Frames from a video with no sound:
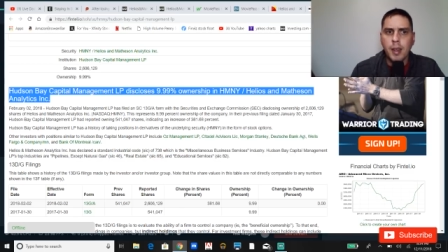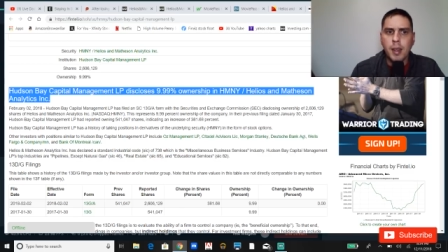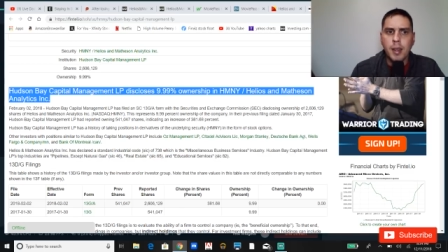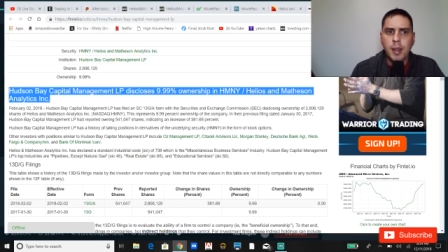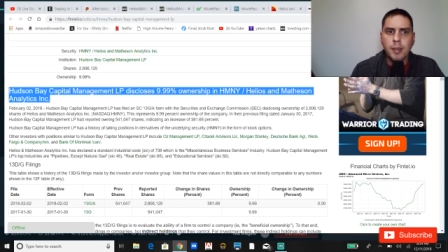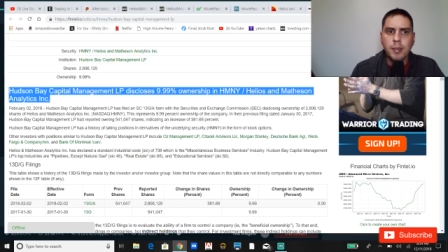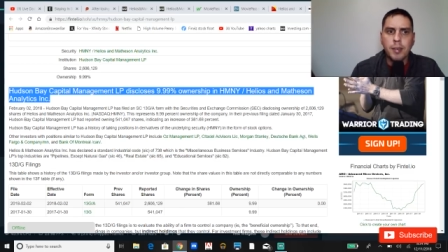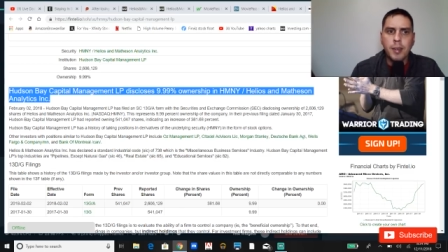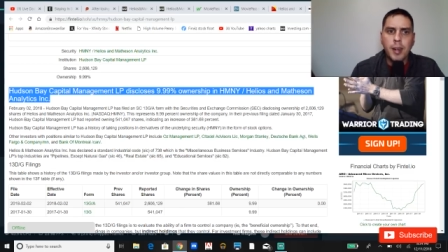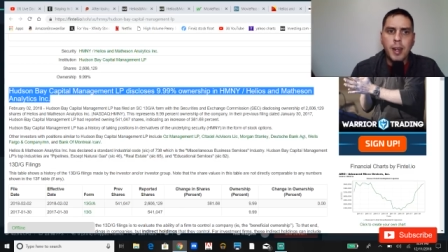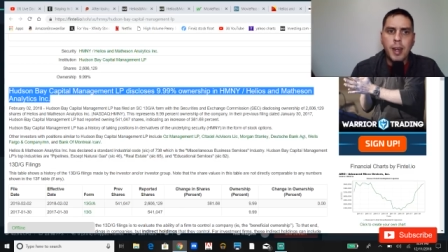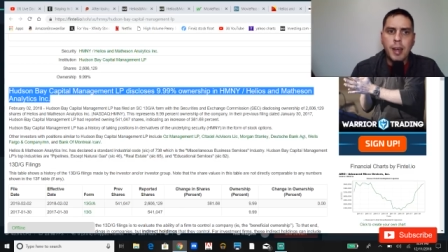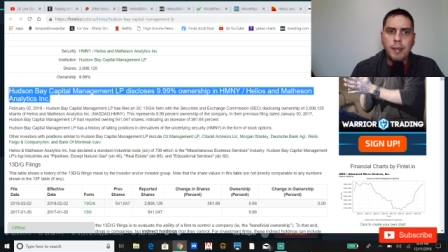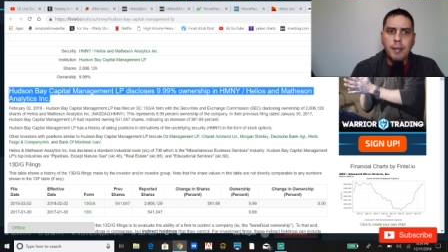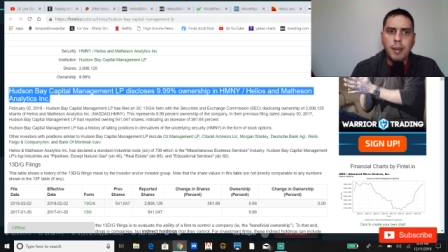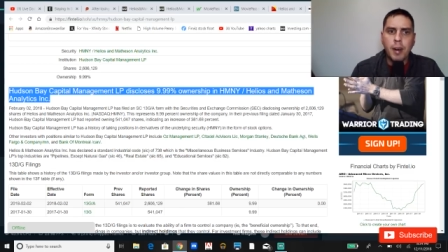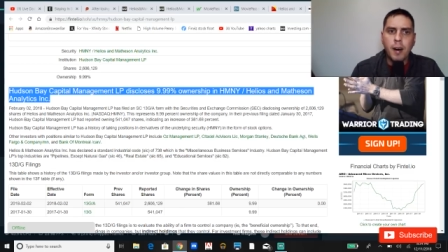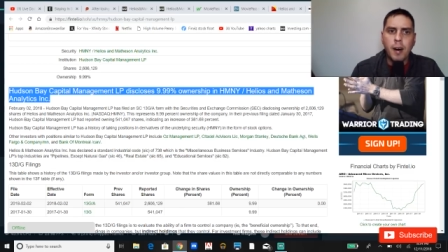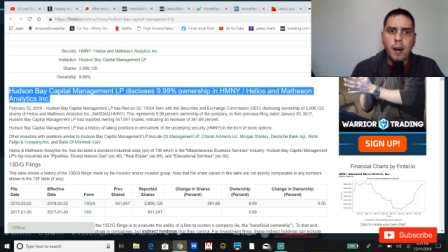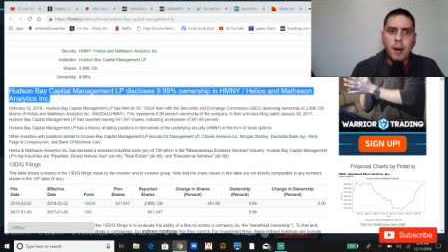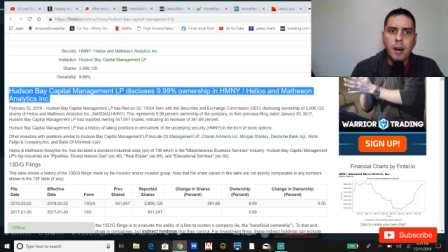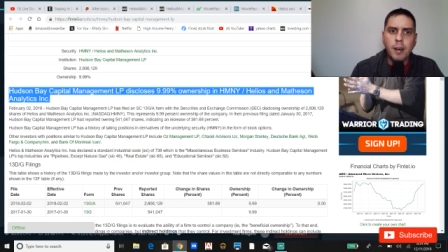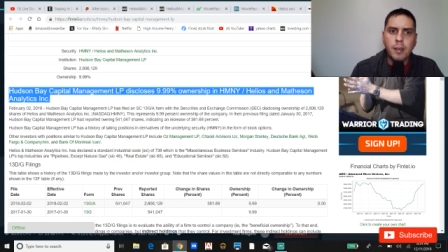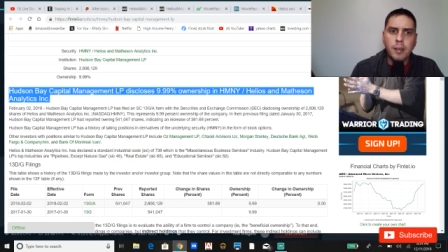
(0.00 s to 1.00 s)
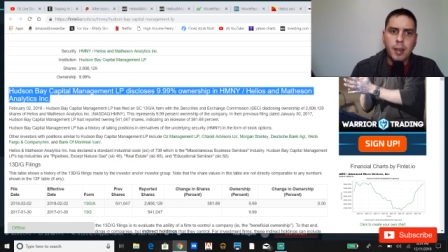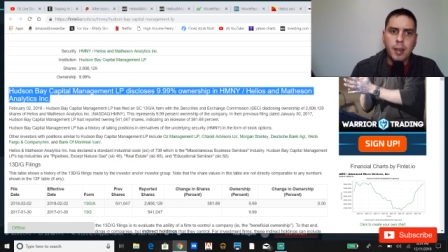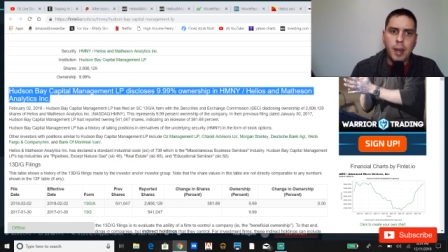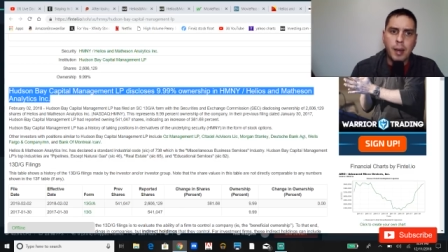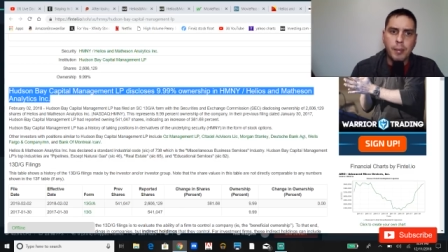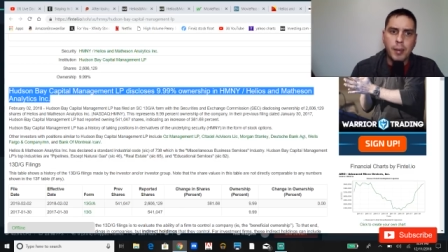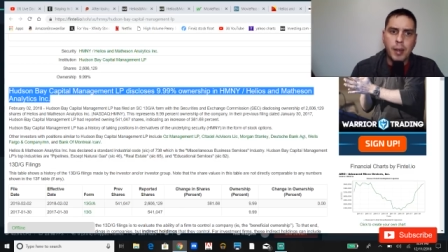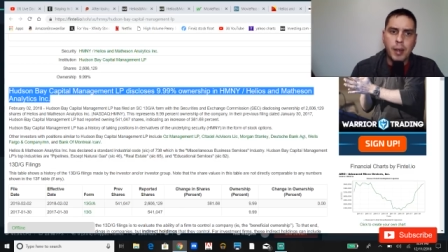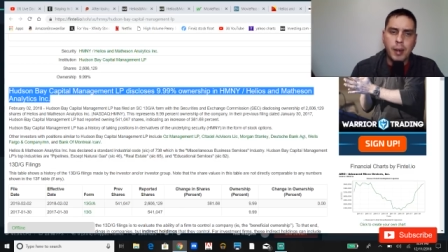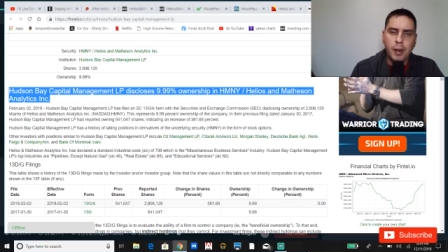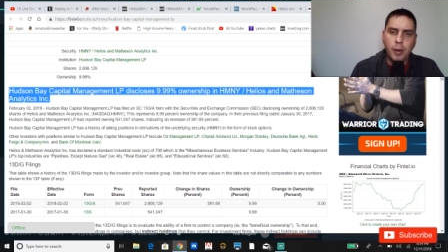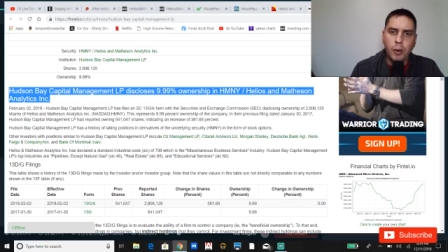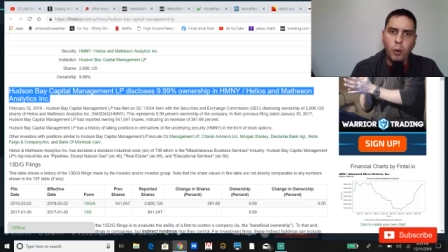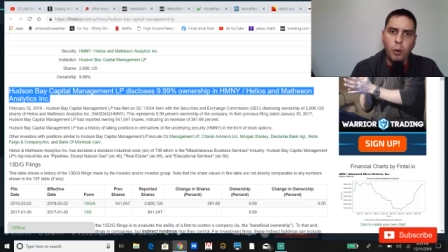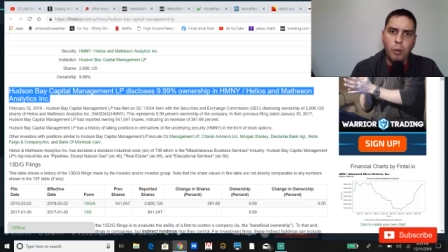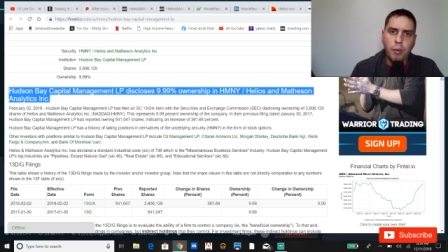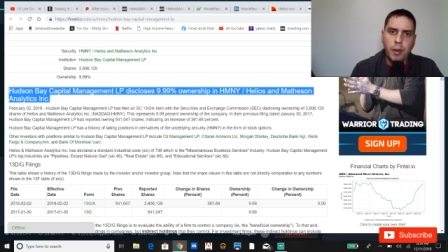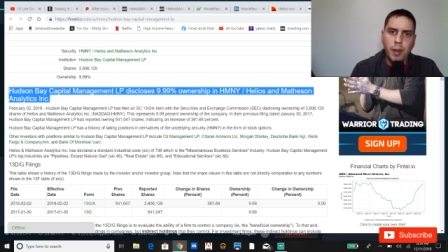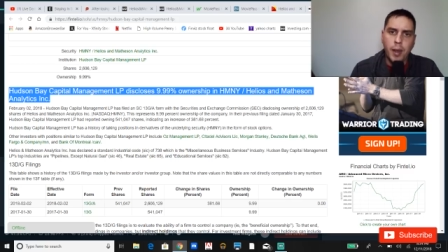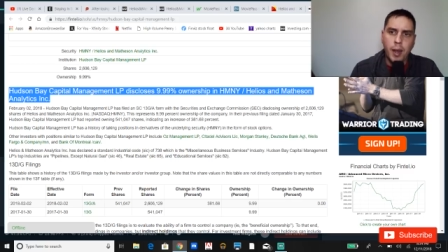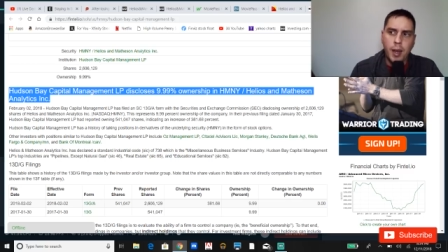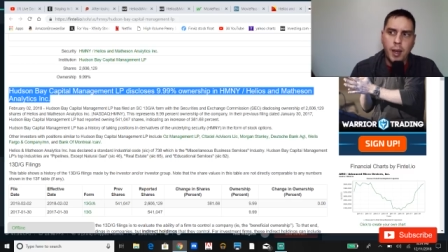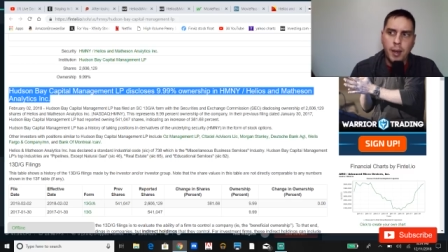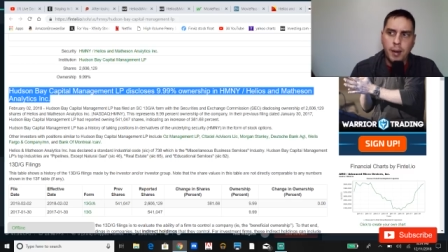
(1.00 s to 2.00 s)
it's gonna have a hard time getting over
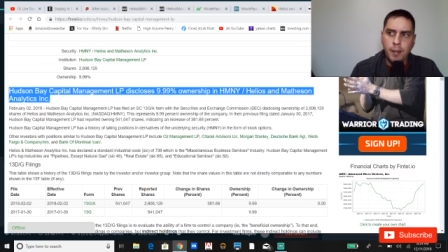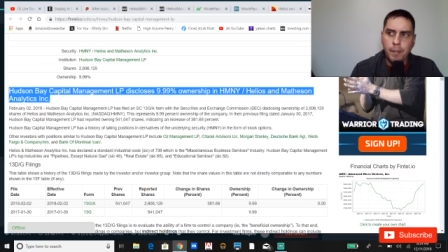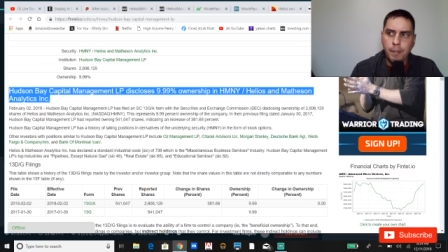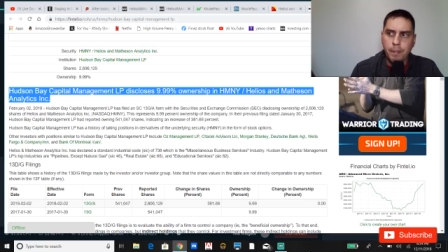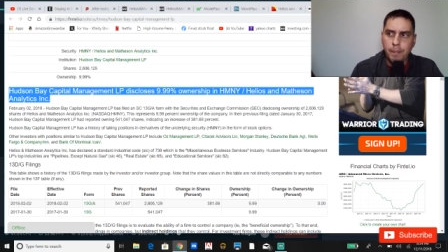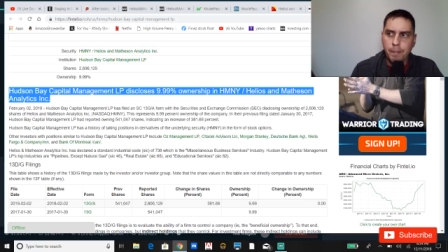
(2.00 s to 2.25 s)
that.